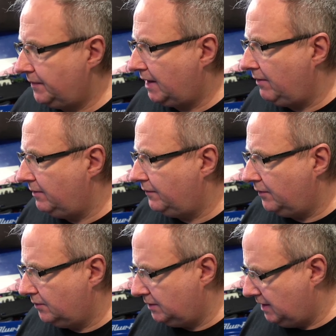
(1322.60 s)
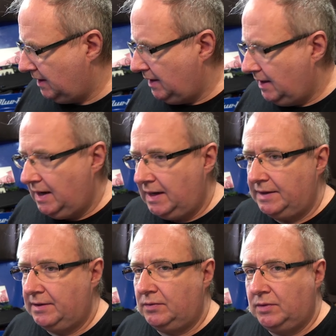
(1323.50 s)
going forward,
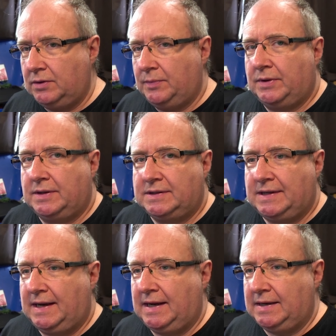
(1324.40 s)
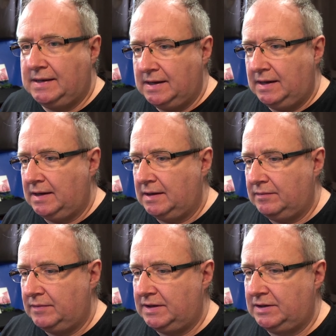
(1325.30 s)
and I will put in
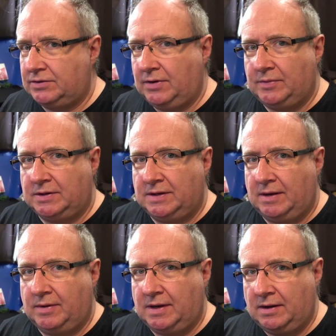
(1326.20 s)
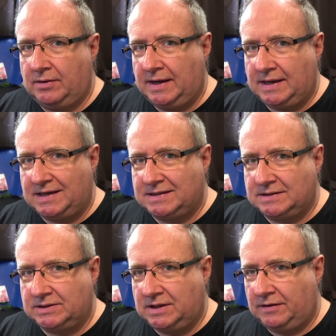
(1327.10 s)
the description down below links
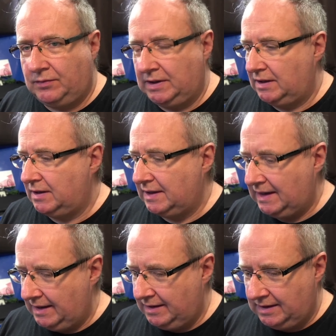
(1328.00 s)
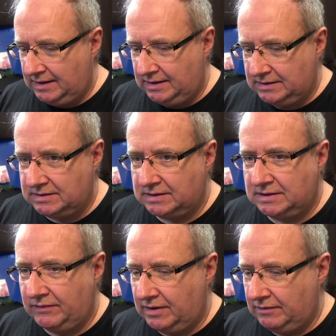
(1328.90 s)
and stuff where you can get these, the
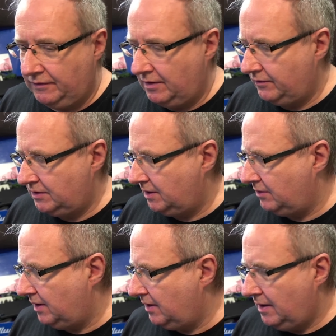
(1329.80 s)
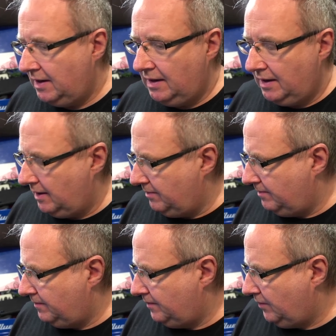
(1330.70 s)
705 tuner,
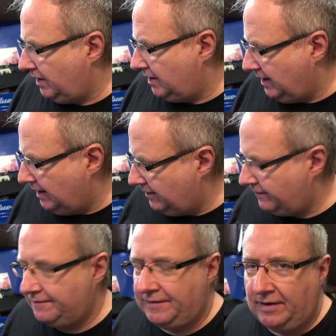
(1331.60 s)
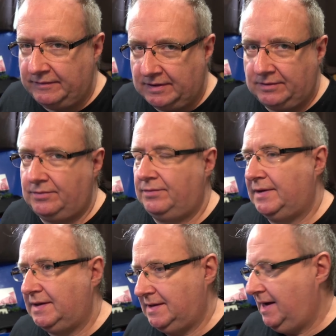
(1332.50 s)
where you can get the
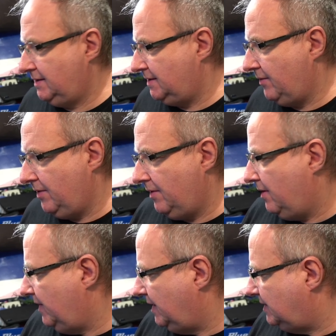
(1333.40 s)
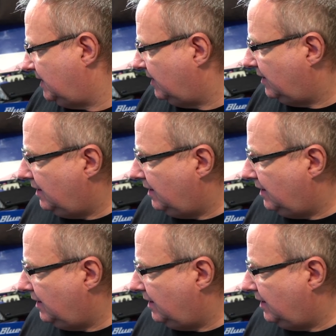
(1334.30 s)
503 SWR meter,